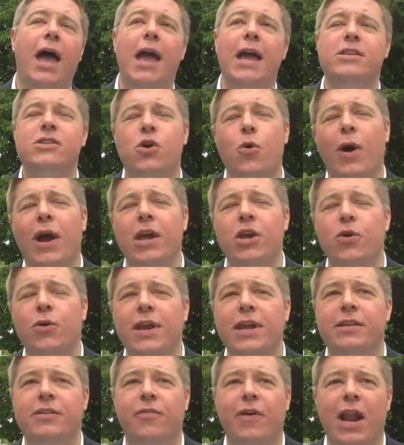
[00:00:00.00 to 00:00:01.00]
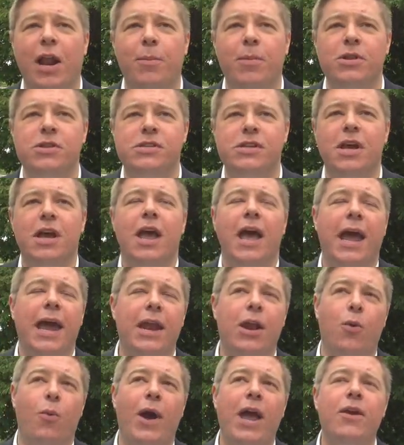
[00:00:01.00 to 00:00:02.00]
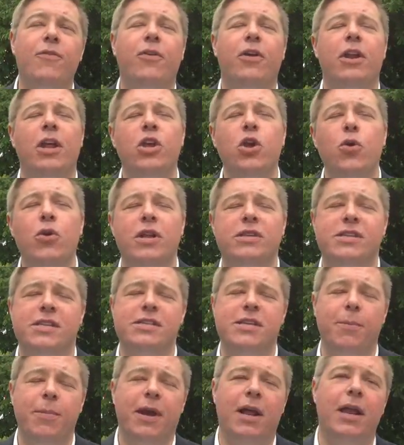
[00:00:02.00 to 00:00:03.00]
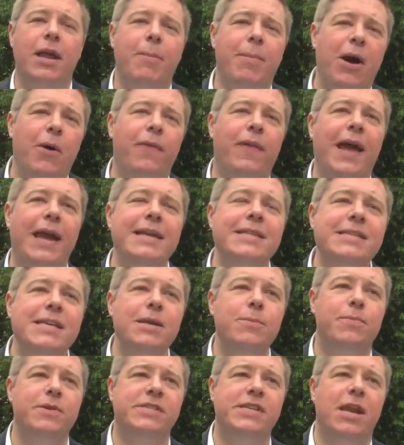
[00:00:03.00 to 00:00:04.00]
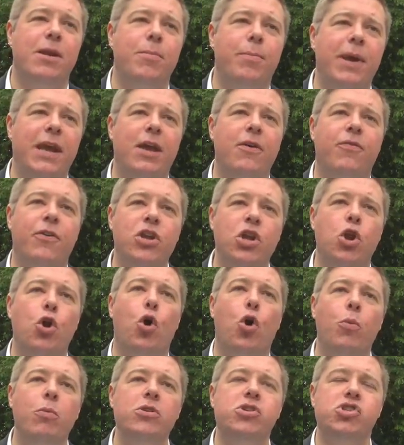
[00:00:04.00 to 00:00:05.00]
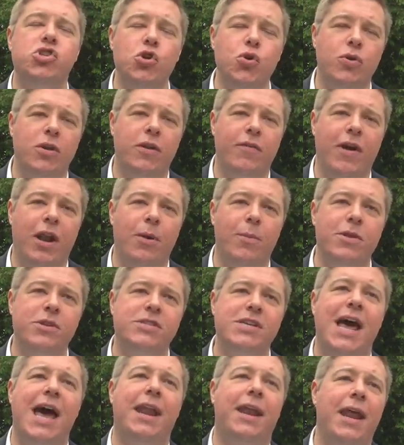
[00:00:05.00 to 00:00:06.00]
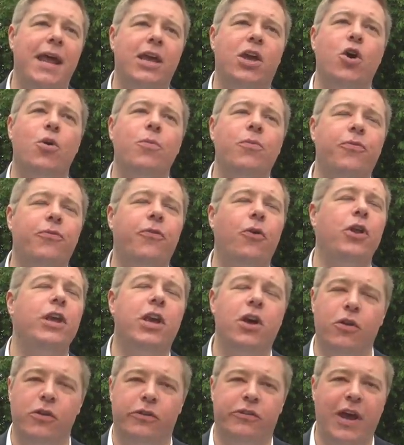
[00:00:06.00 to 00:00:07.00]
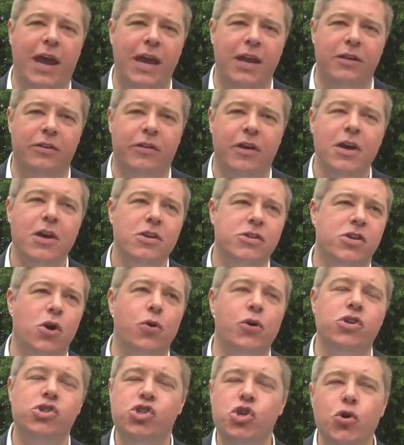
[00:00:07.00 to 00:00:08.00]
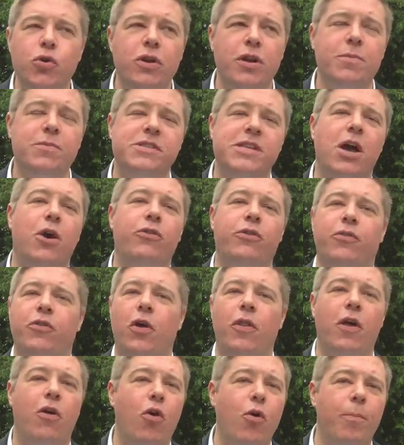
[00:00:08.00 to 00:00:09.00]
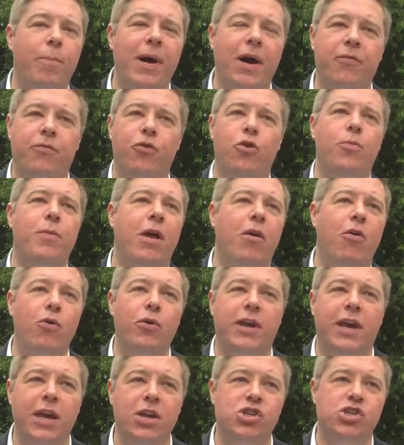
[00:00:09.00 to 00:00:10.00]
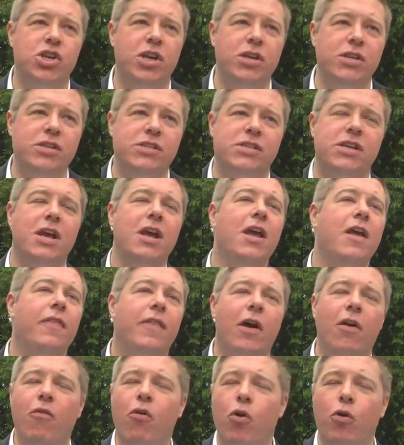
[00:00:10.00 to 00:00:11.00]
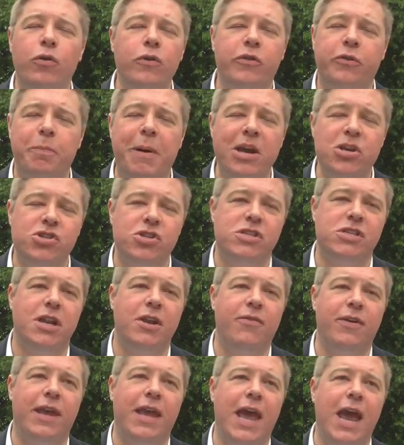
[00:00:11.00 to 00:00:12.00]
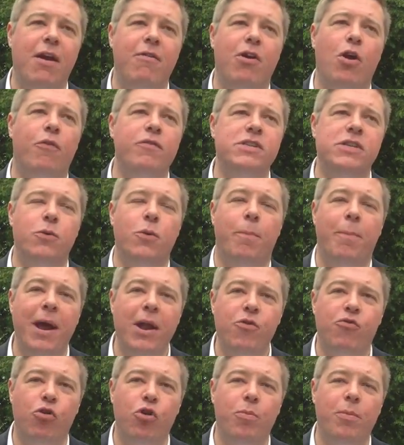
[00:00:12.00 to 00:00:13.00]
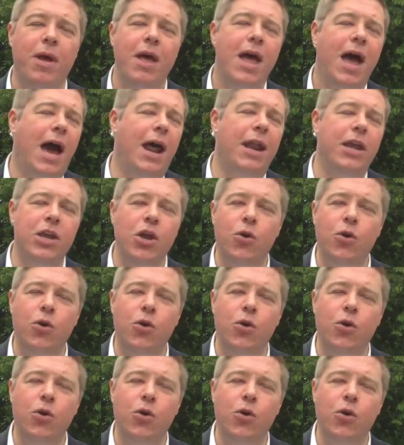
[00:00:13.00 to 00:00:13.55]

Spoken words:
It's quite a unique development in the way that the units are typically about 19% bigger than your normal student developments, and they come fully contained. So the student themselves have got their own bathroom, their own kitchens, their own spacious living area, obviously with bedroom, and the